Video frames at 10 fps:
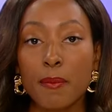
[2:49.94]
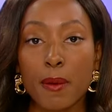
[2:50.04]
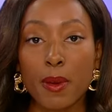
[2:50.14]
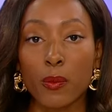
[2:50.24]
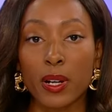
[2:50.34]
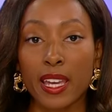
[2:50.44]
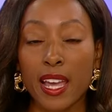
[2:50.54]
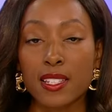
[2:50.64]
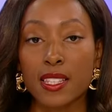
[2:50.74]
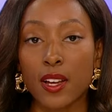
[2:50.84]
amendment would
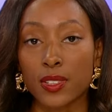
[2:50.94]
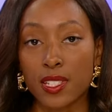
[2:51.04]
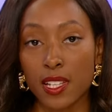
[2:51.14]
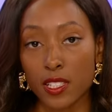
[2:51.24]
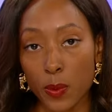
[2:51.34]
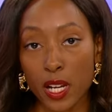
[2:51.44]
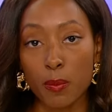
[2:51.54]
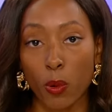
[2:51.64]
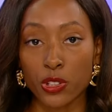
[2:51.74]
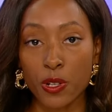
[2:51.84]
cancel out the six week
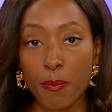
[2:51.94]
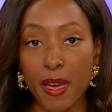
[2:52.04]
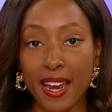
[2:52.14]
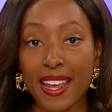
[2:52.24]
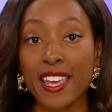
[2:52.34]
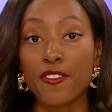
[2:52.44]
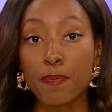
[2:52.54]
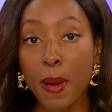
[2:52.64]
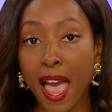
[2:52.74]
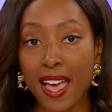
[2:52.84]
abortion ban
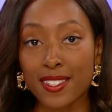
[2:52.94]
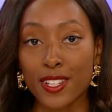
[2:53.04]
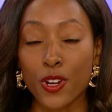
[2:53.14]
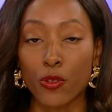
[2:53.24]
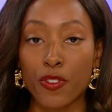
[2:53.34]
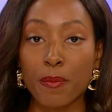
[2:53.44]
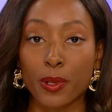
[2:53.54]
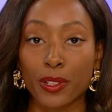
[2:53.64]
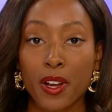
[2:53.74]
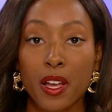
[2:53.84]
if passed in
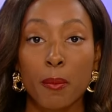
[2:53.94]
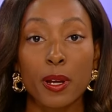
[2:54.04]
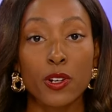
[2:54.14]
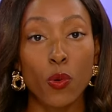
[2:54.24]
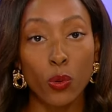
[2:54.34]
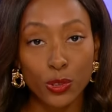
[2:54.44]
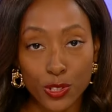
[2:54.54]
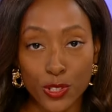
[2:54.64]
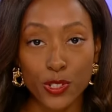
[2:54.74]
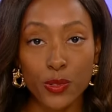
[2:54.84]
November, but in order
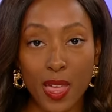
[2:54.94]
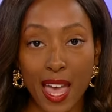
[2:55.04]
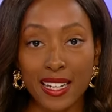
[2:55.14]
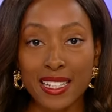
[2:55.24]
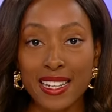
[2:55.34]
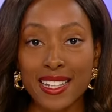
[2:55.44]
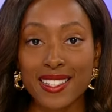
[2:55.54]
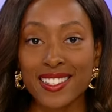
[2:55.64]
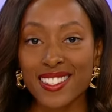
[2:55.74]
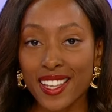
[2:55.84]
to do that, it needs
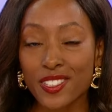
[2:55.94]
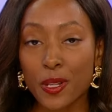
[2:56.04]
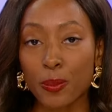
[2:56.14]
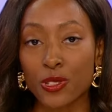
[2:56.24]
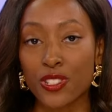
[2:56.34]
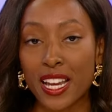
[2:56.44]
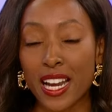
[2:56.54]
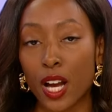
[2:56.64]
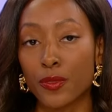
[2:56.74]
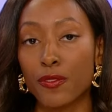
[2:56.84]
60%
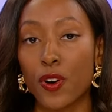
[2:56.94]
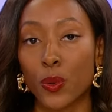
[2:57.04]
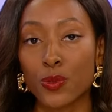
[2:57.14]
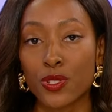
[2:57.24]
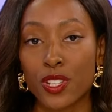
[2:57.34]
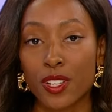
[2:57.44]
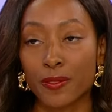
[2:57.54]
of the votes.